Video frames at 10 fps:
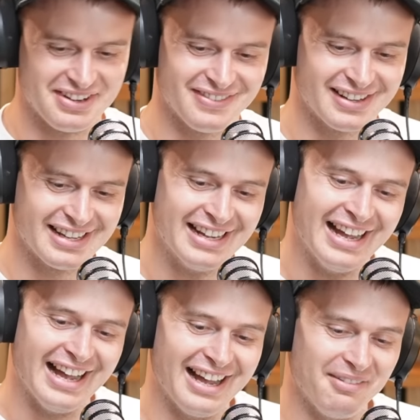Pretty funny.
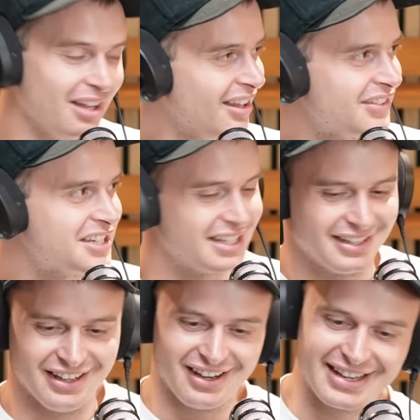Well, I love this
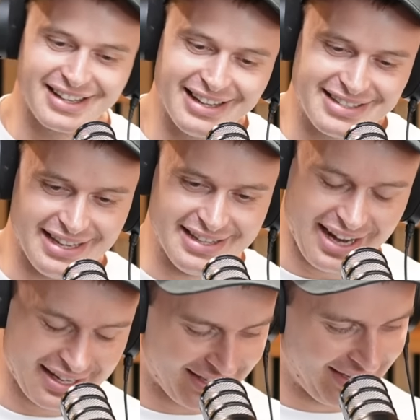shit. Like it, it's
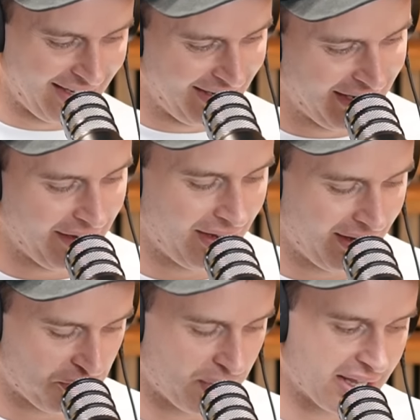it's actually it,
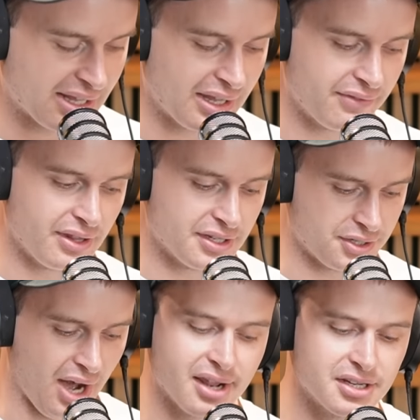really clever, the
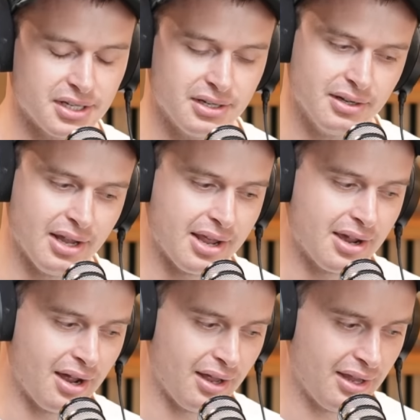strategy
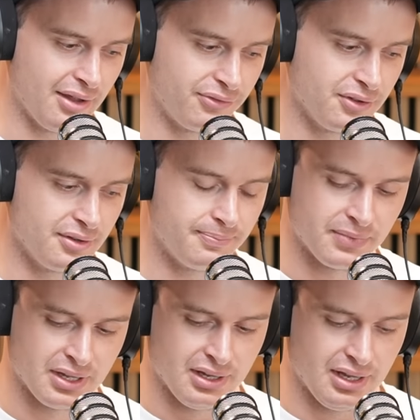here. If you
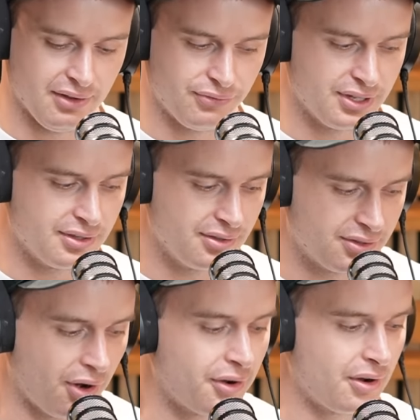if you
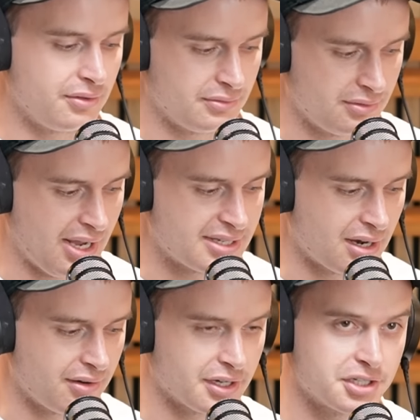don't own S
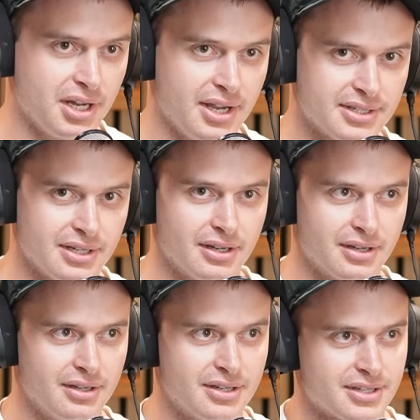R X shares and you,
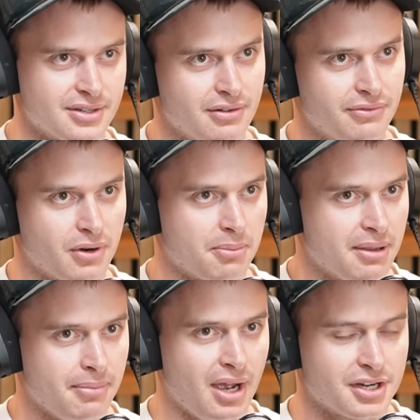you just sort of want to
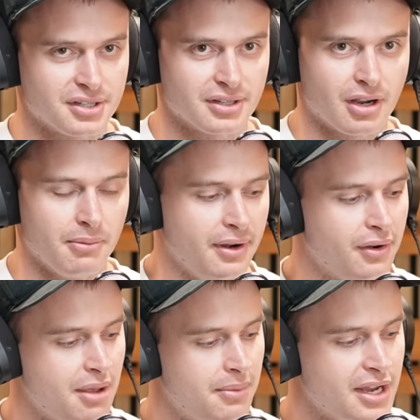be impartial and comment
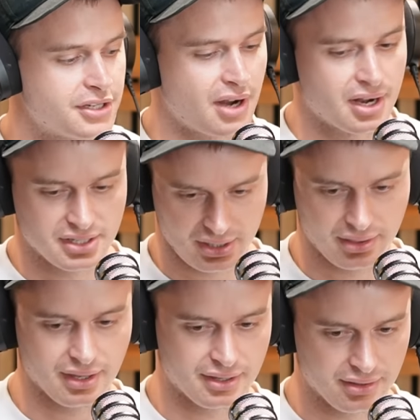on M and A strategy, I
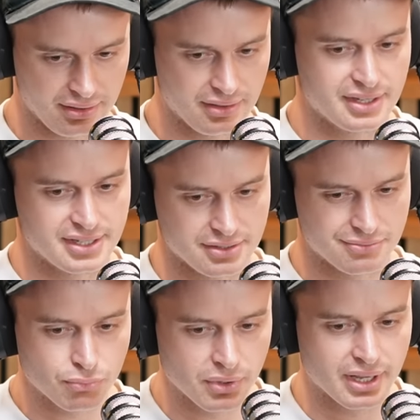think this
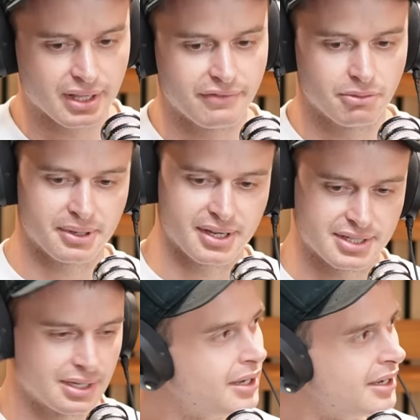is really clever
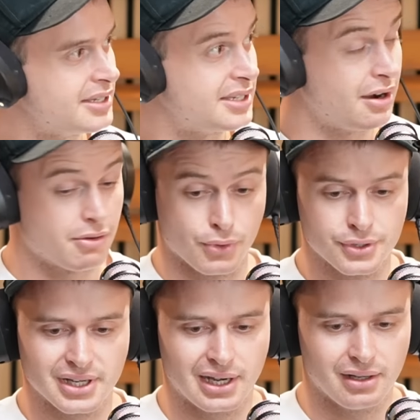because Sierra
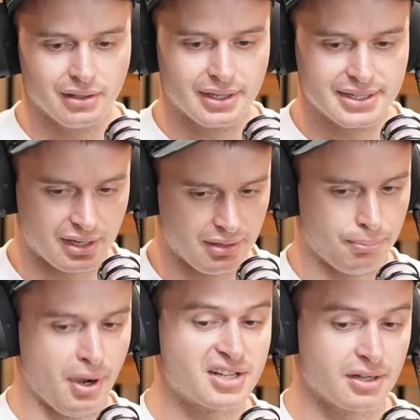Rutile is under
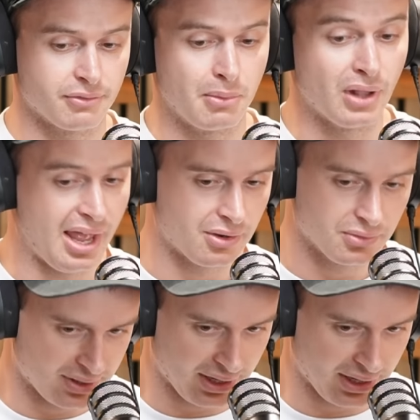pressure from all angles.